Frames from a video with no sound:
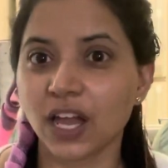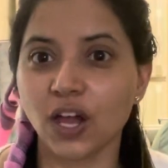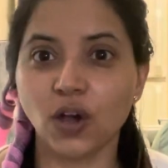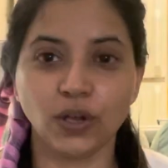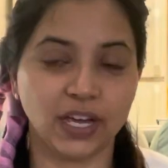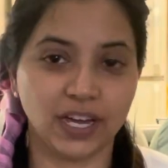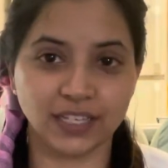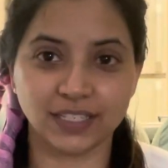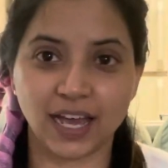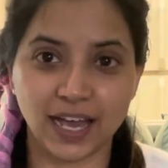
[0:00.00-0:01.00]
Okay
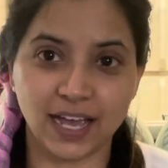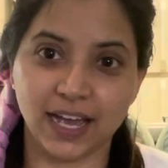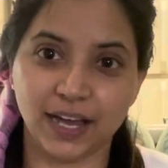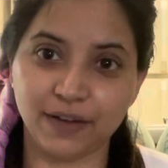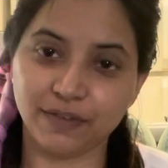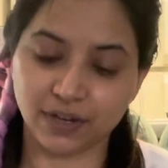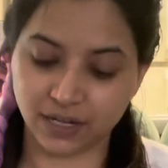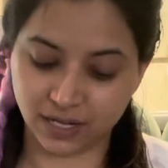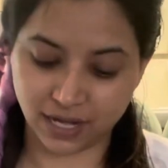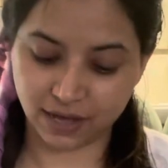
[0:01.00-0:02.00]
guys,
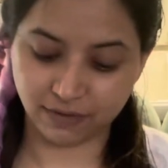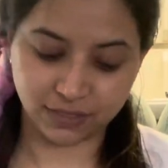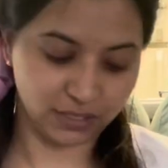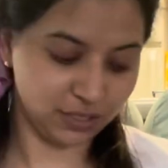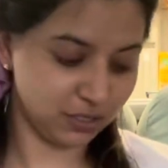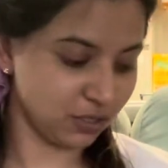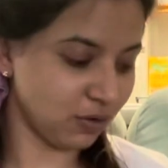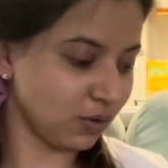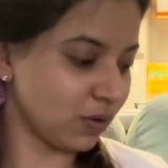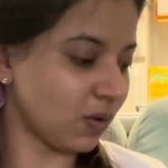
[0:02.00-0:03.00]
I was
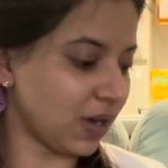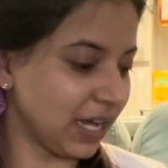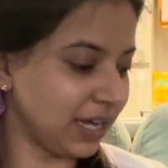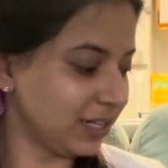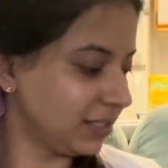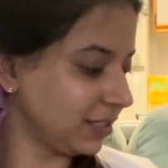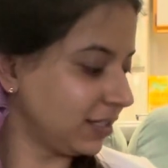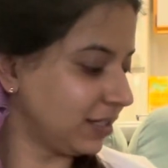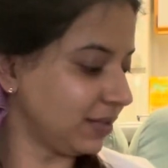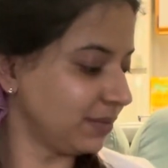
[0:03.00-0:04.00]
so quiet
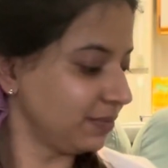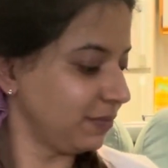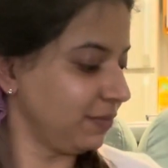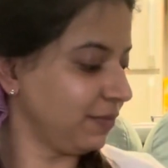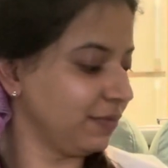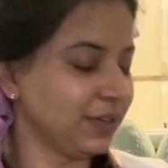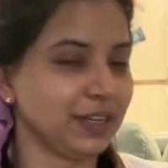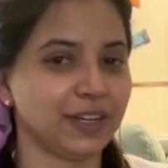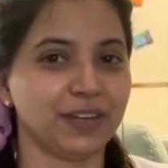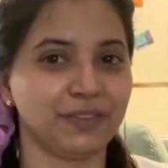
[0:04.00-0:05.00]

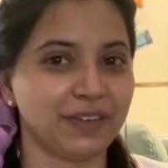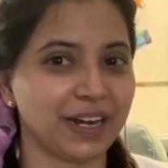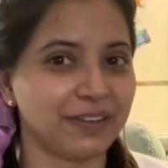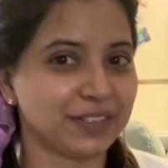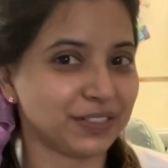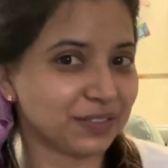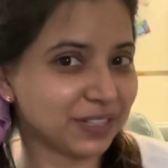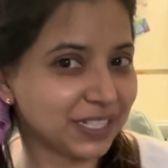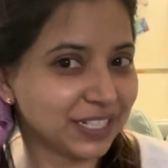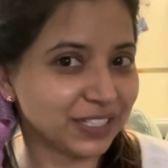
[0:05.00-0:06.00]
when I was
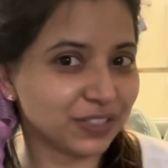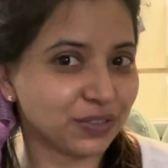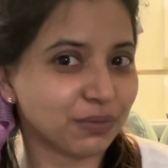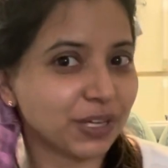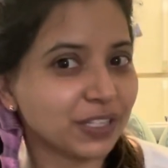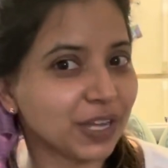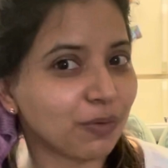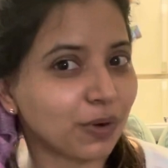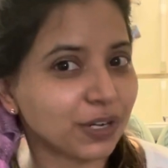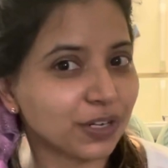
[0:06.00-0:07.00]
doing these two because I
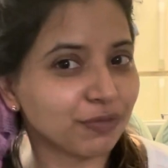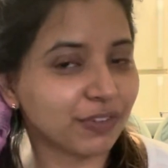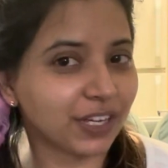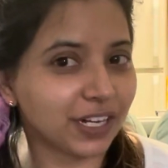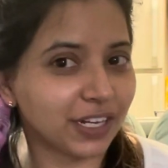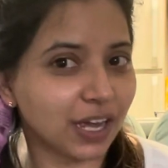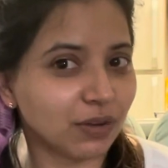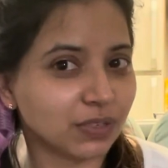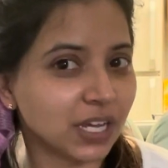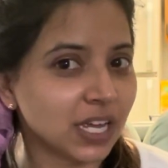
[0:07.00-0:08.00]
wanted to figure it
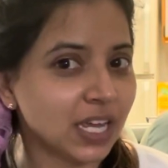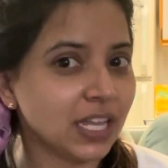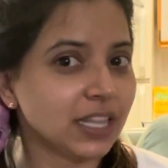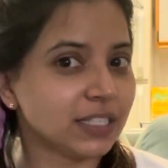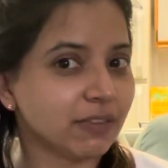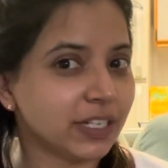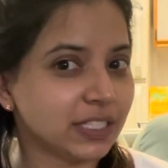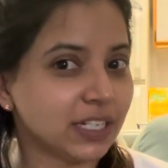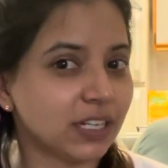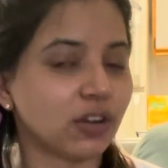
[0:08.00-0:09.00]
out. This one is
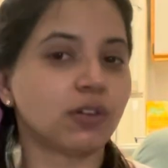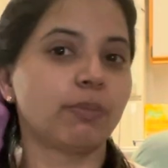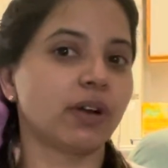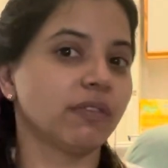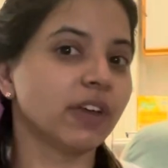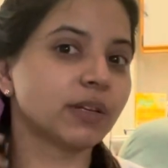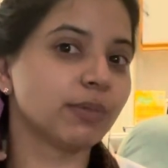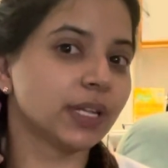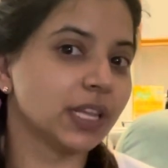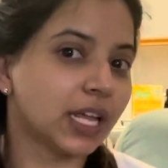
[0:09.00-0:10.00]
still not perfect,
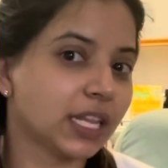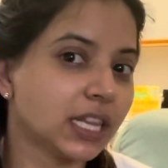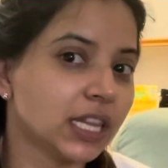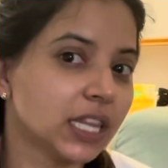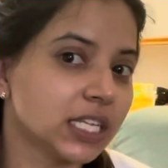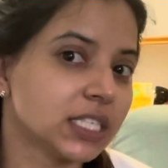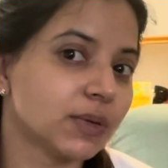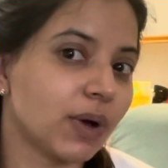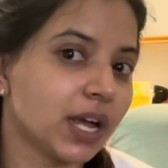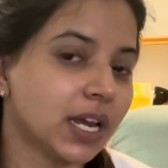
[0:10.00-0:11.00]
but then this
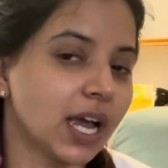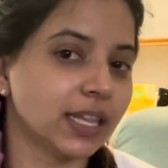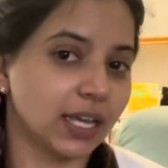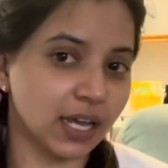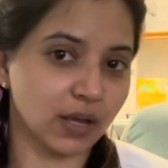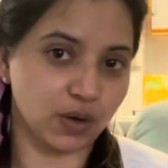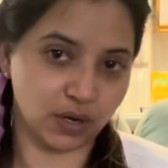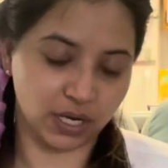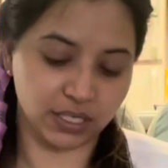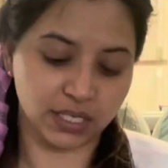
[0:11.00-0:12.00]
one, I think I got it.